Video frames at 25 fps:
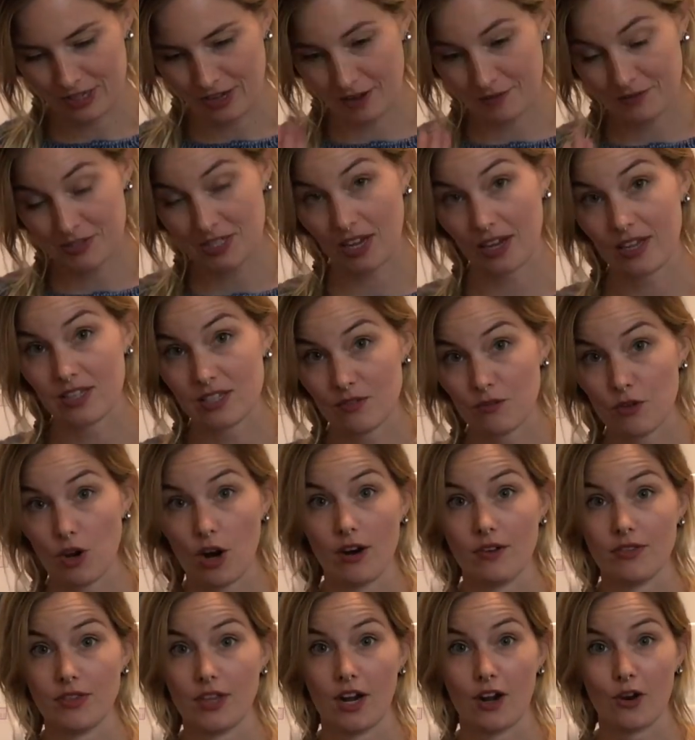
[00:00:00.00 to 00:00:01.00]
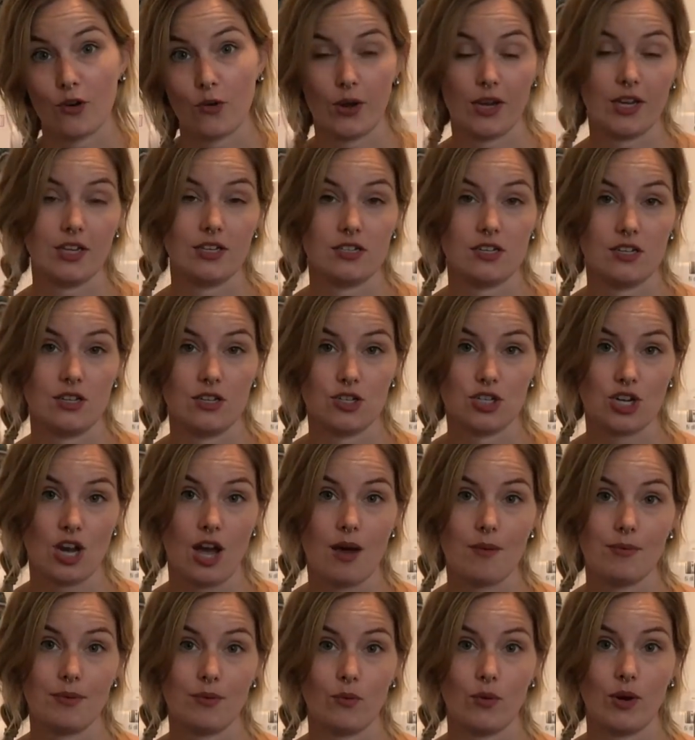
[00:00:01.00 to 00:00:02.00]
of skeins of yarn that are going into the
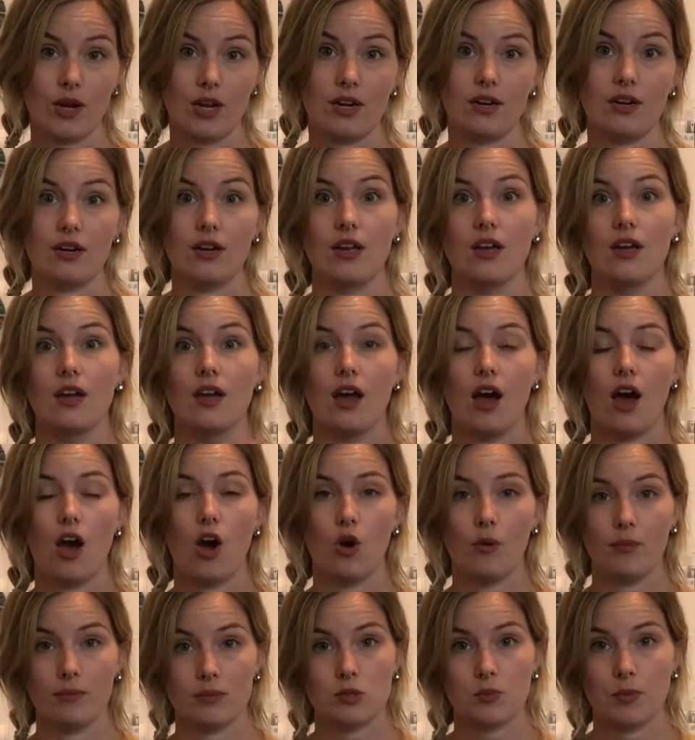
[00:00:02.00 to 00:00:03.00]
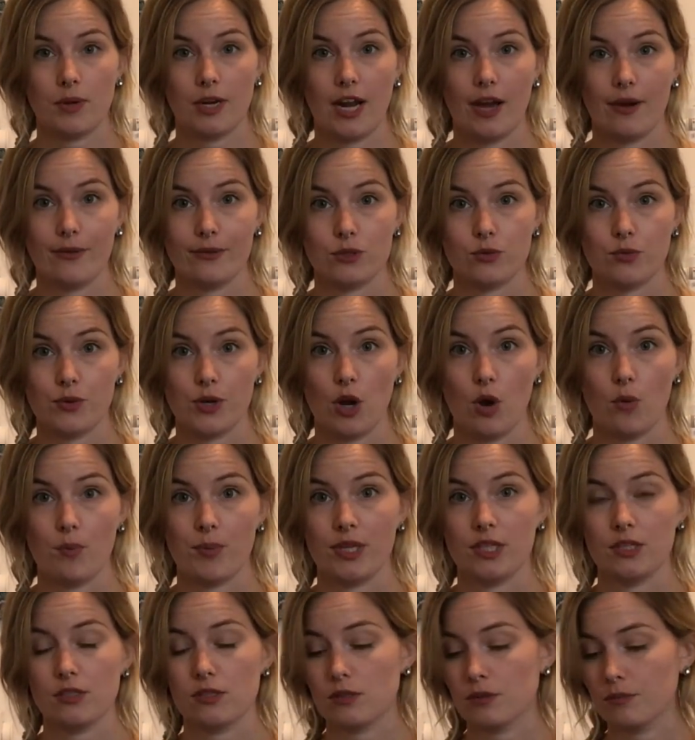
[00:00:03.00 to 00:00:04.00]
shop when a Homespun House
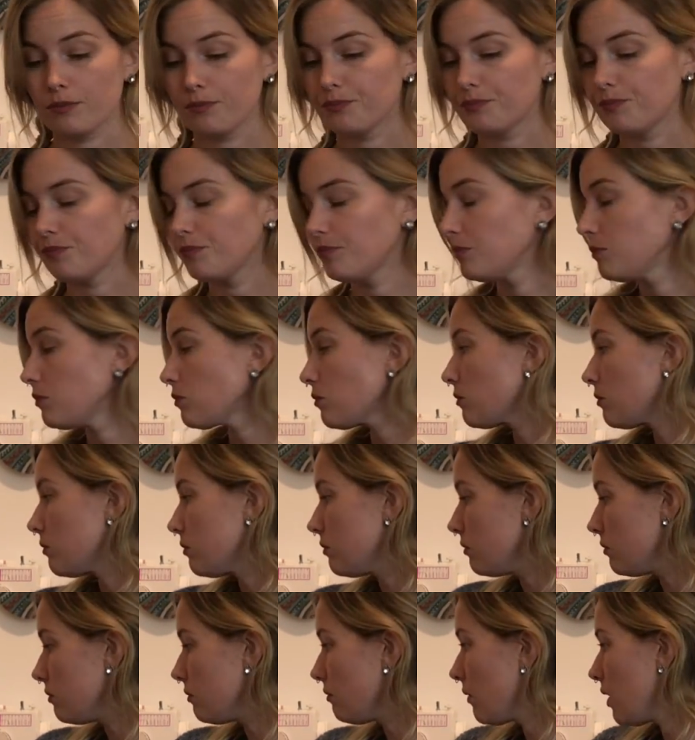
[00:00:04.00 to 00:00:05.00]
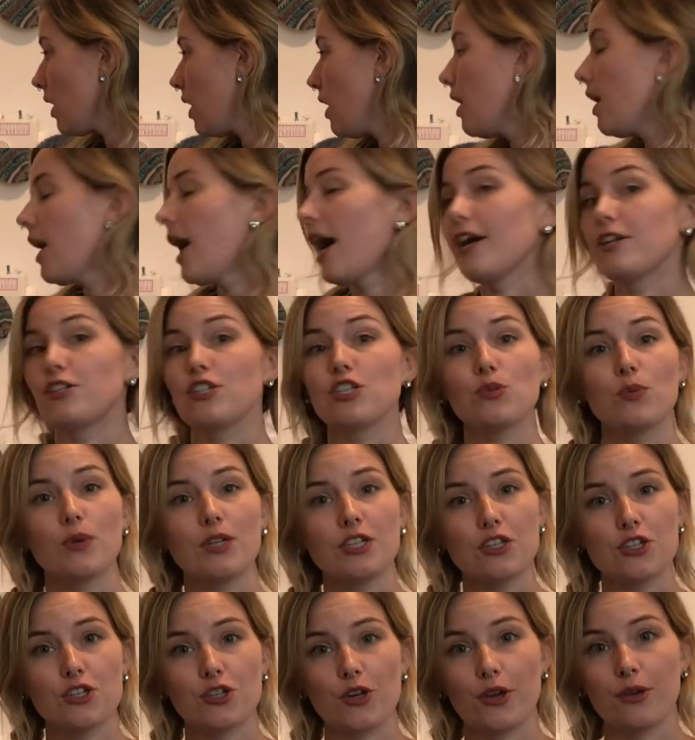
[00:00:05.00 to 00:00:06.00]
reopens. I just
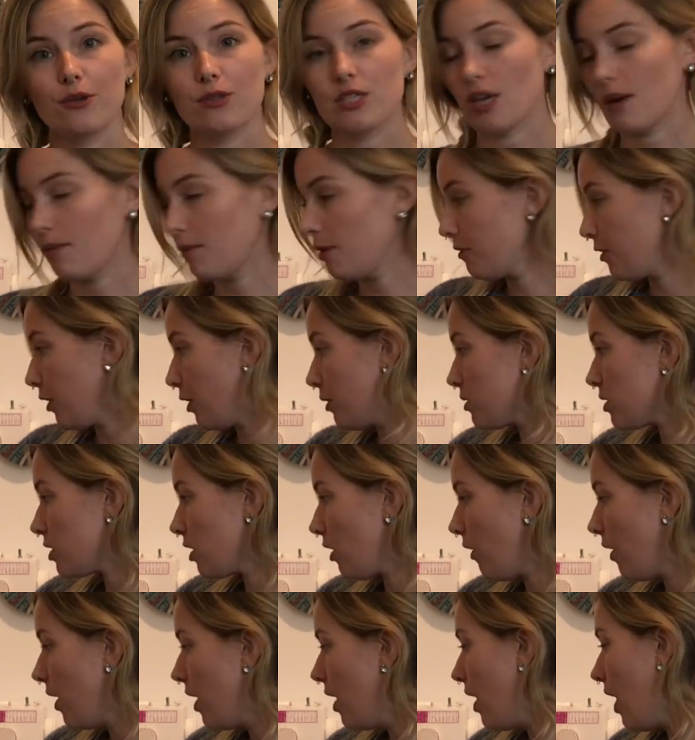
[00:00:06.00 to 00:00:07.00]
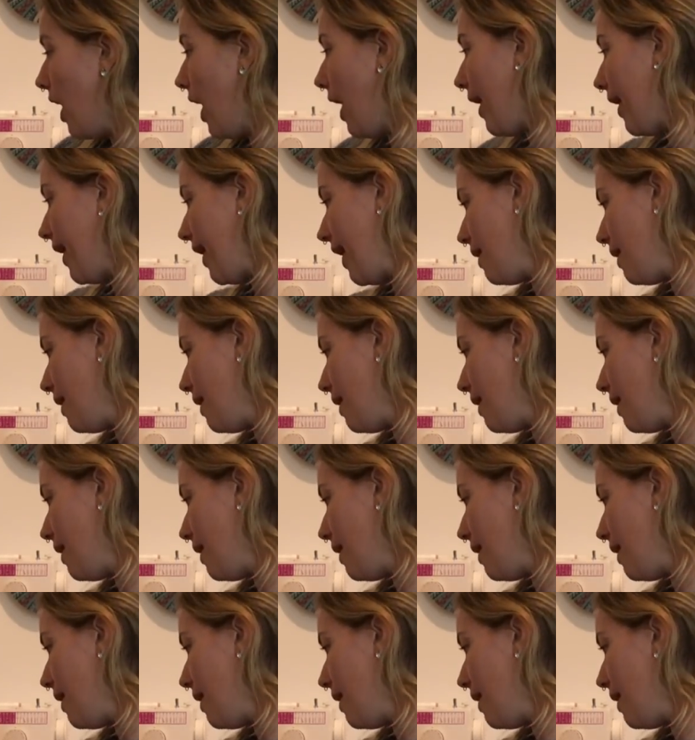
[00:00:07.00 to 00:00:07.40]
want to show you some of those. So I